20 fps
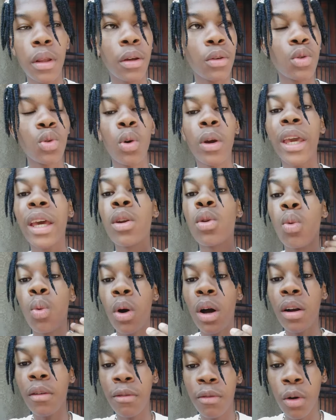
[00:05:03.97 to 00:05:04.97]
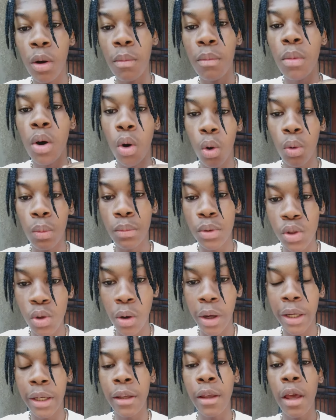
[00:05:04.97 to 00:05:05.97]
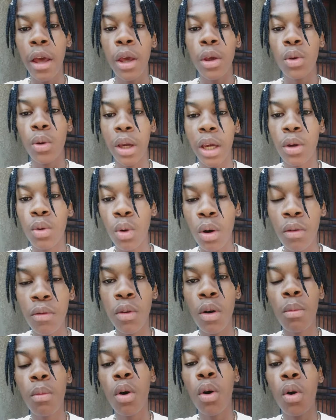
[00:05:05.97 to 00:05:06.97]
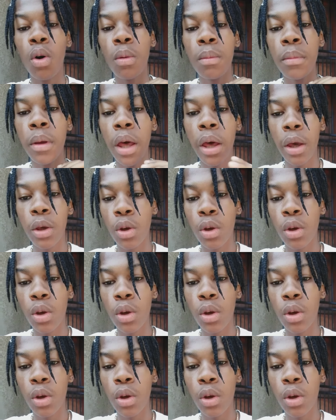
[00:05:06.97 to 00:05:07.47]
You can work from home, sorry. You can work from home.